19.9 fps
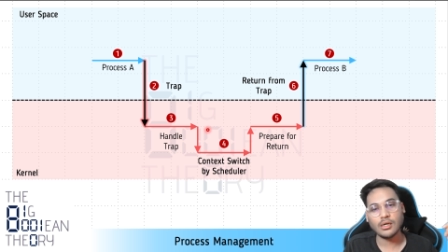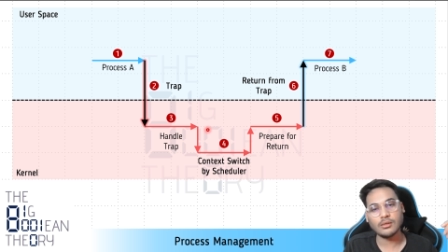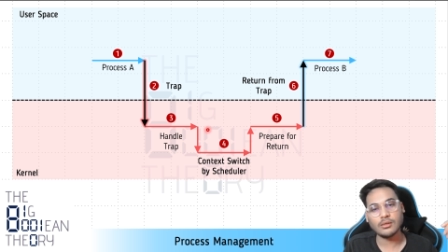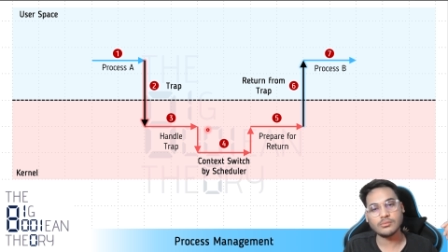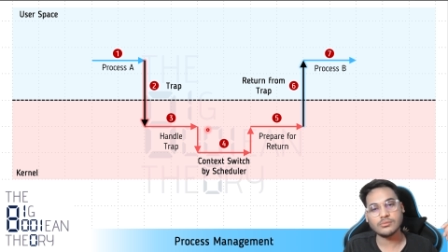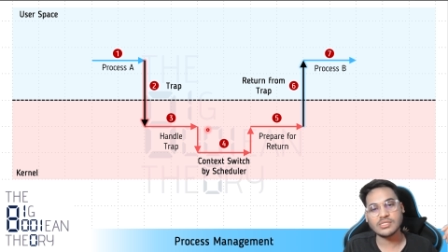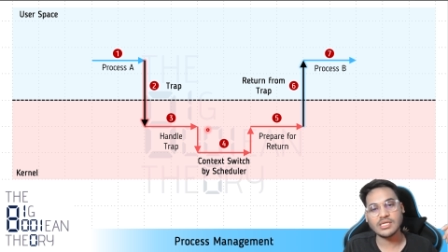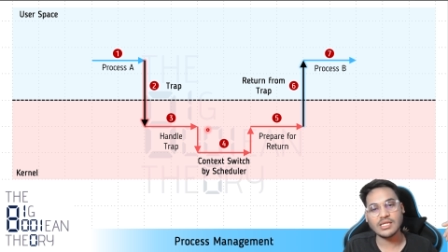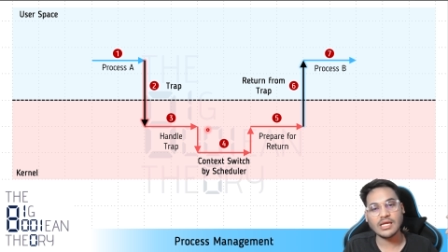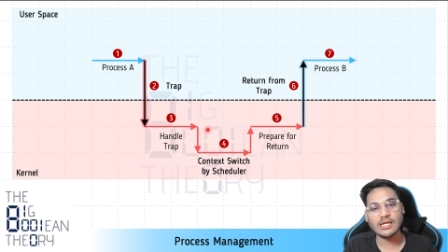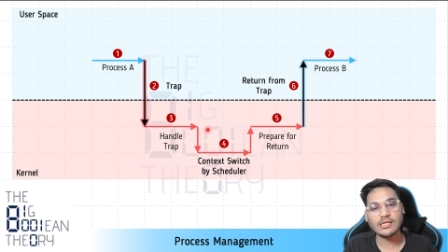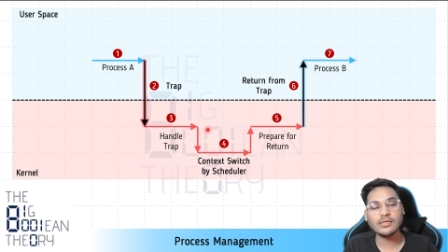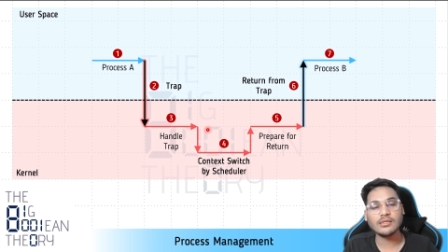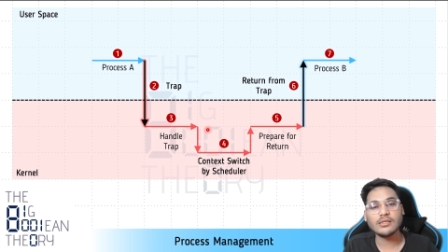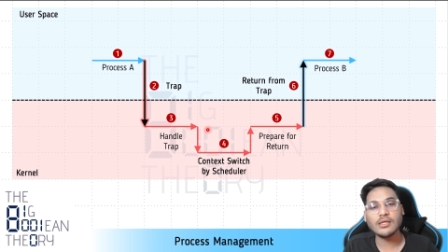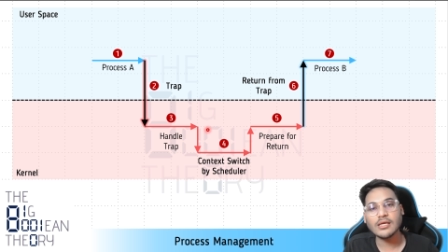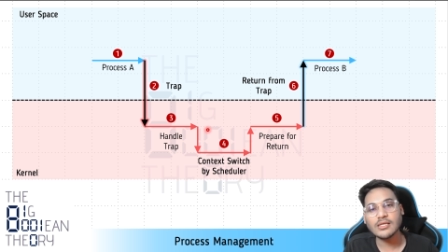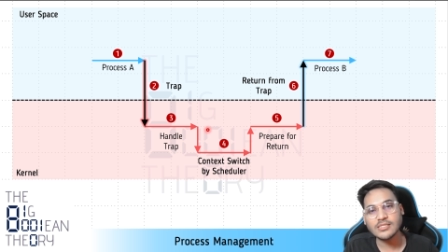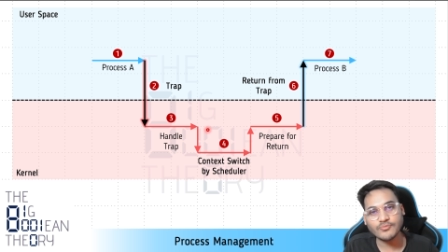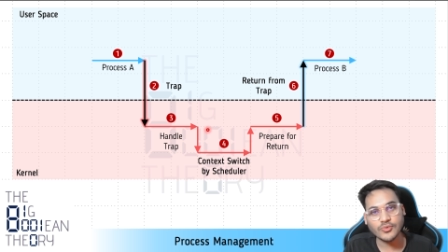select the
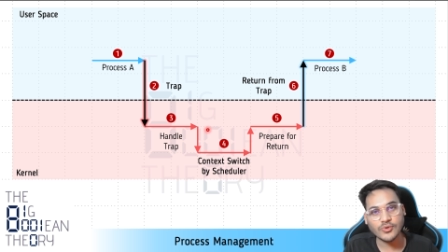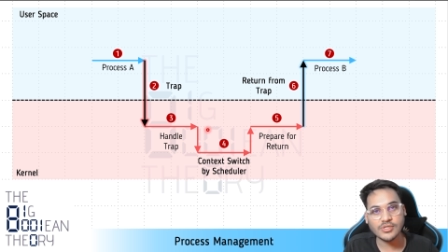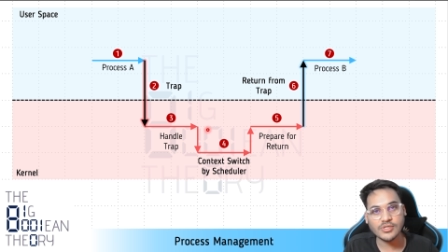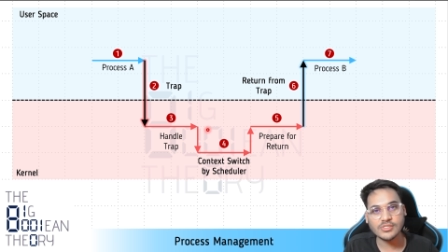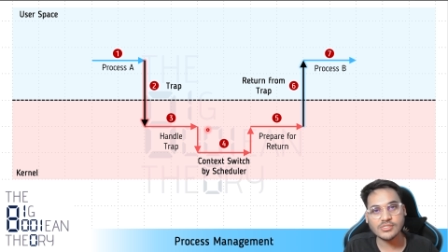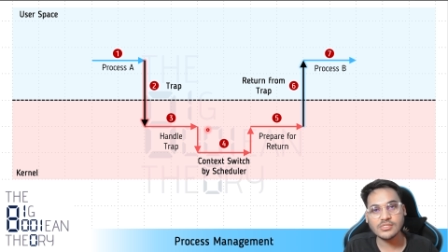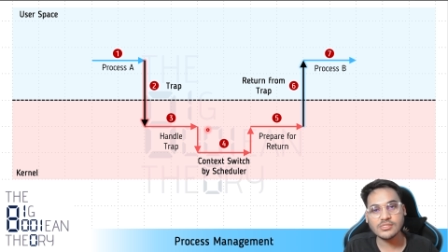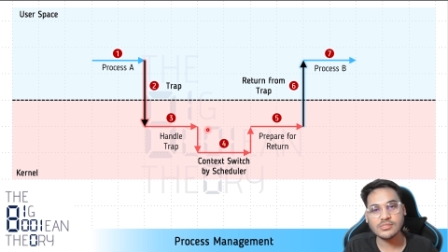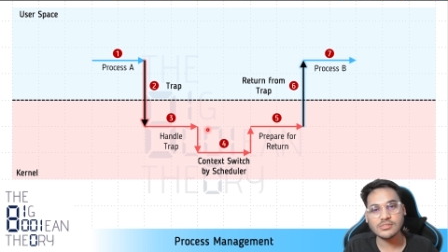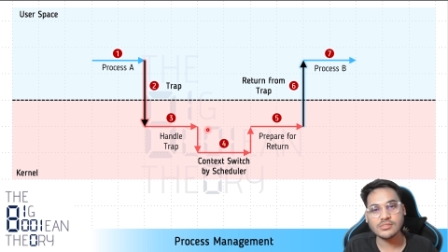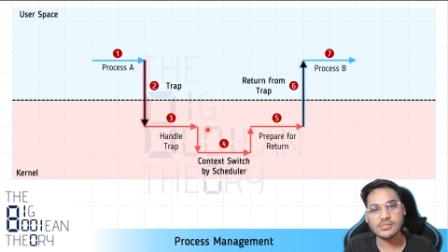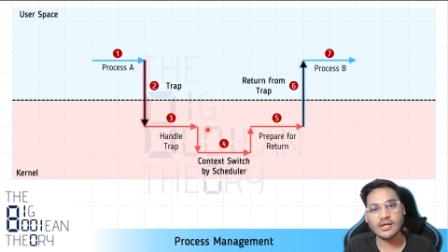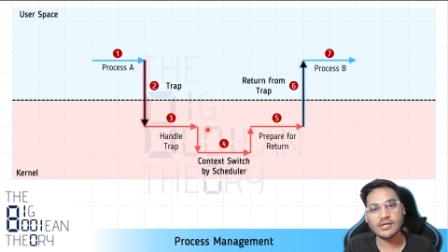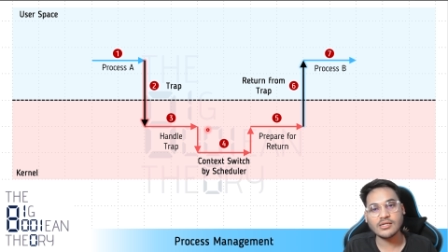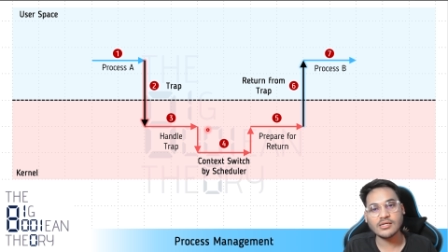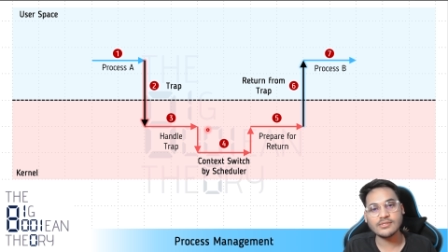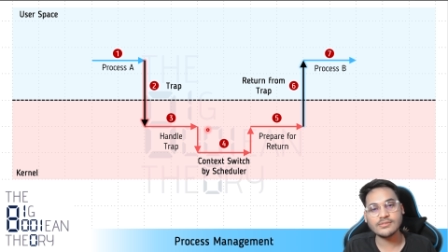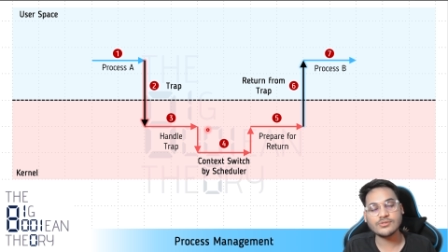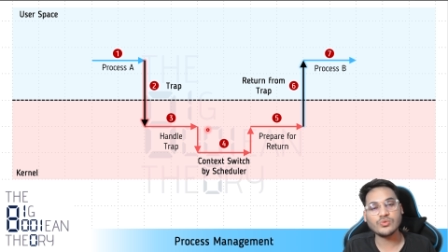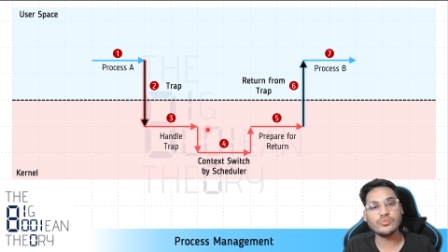next process that
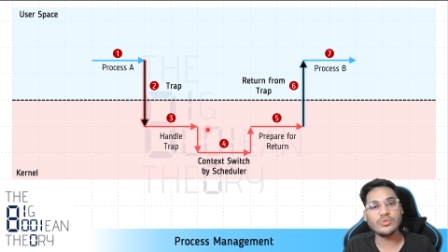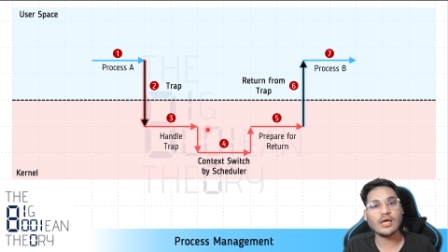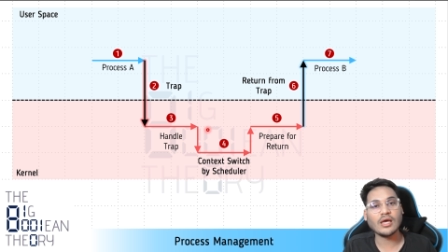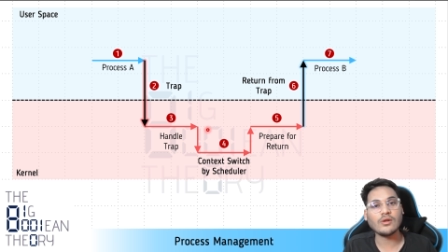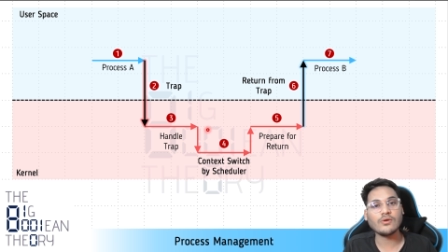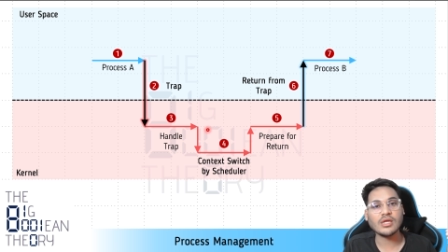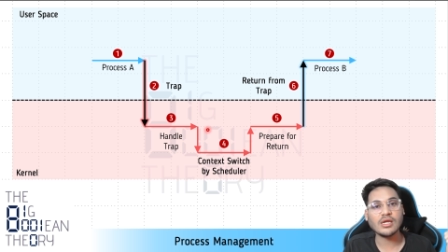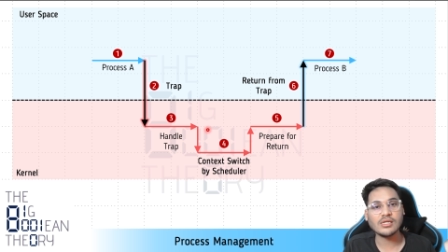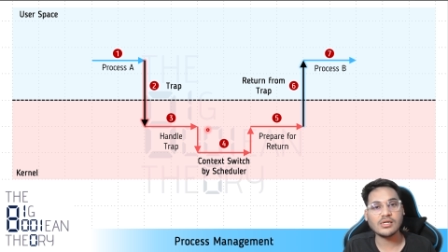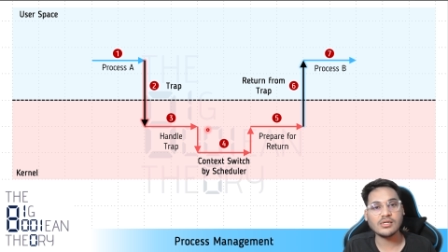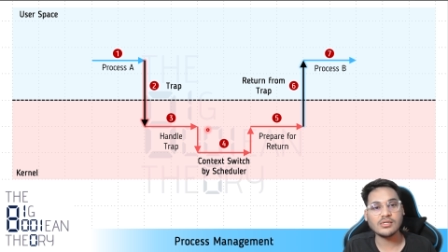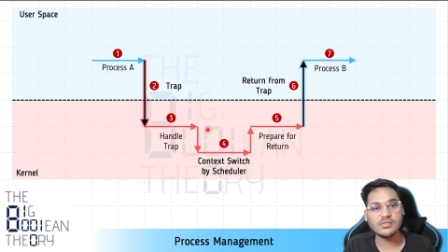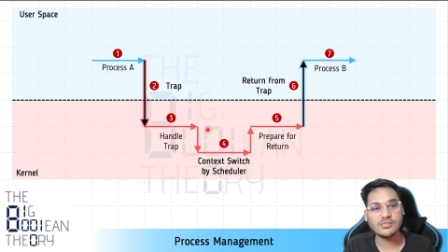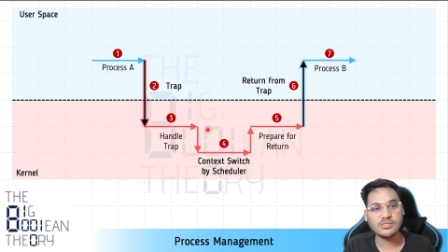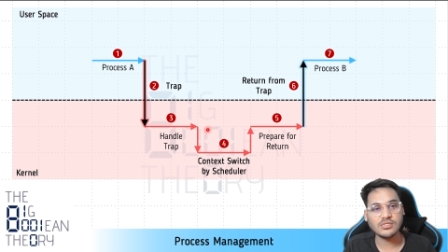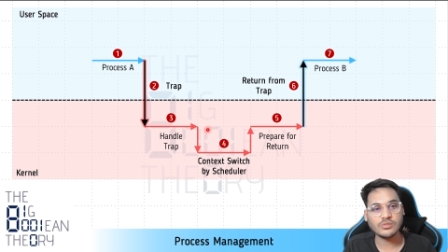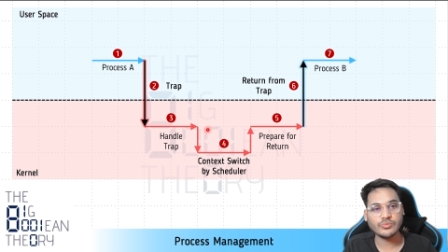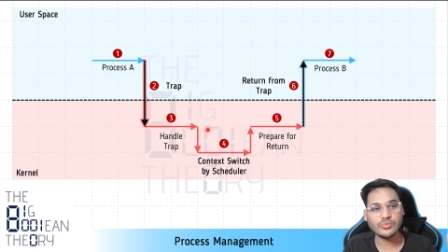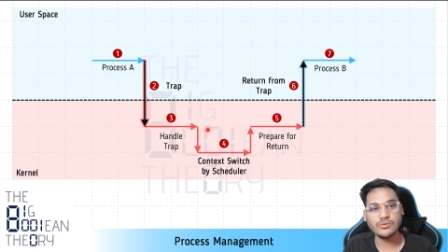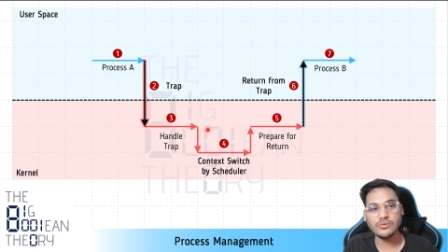has to be allocated the
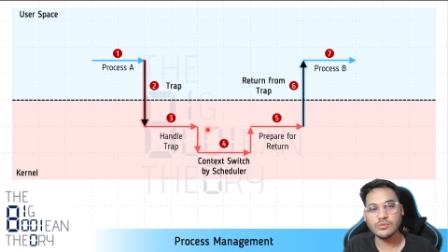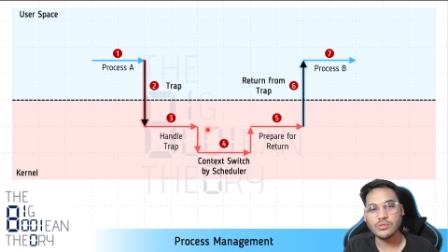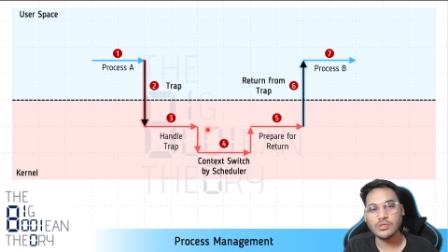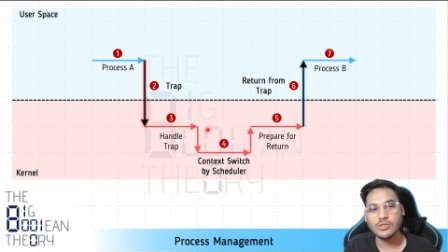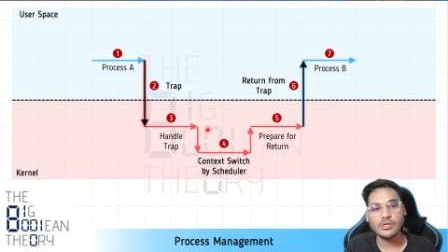CPU.